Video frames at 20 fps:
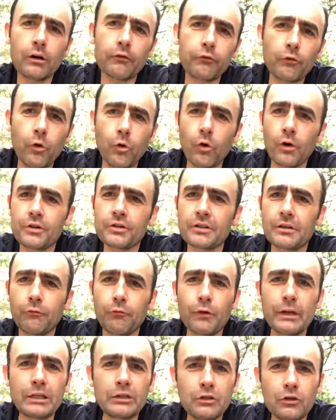And of course,
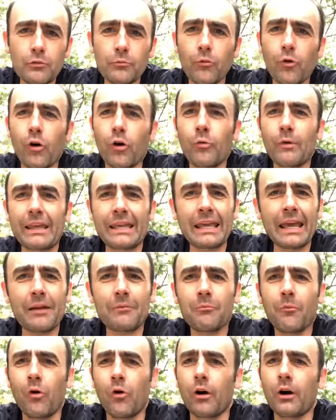if we do more, we
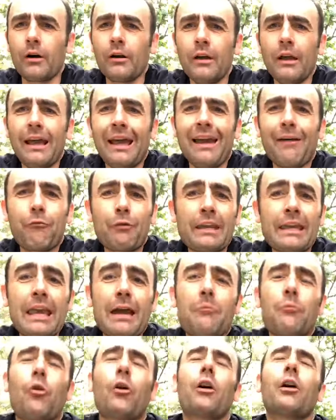get more. If we
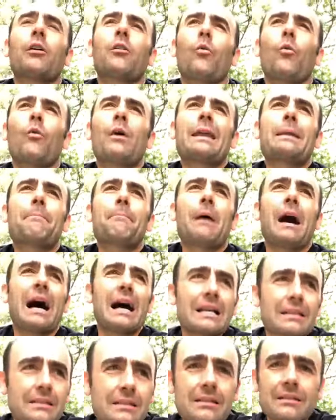get more, we
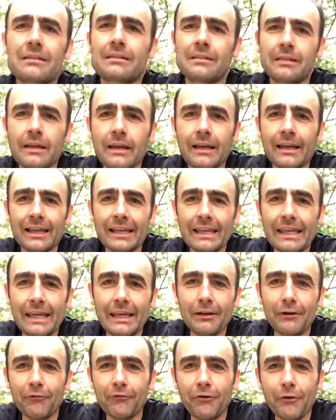must
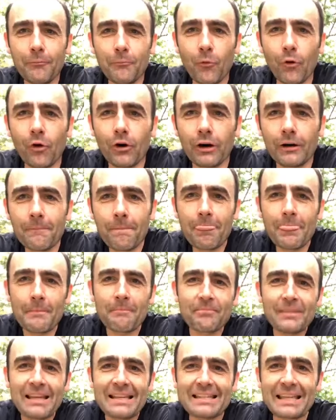give more.
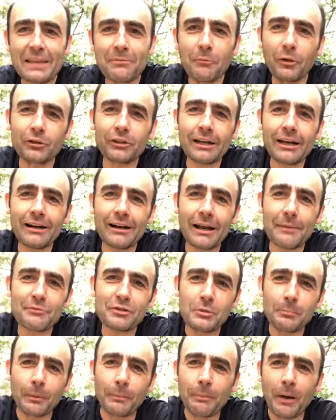Seth Mulder here, and I'm
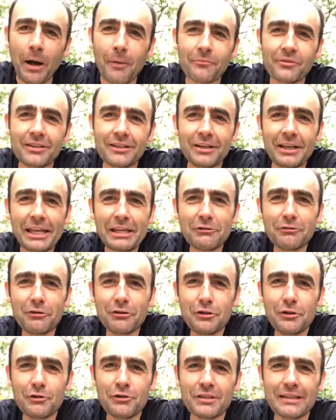super pumped to
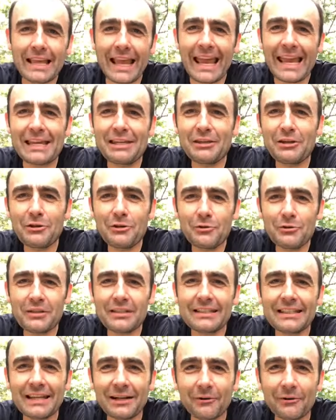introduce a new
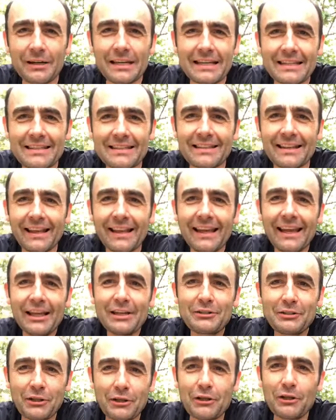series
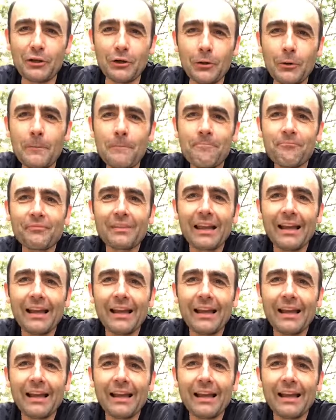to you.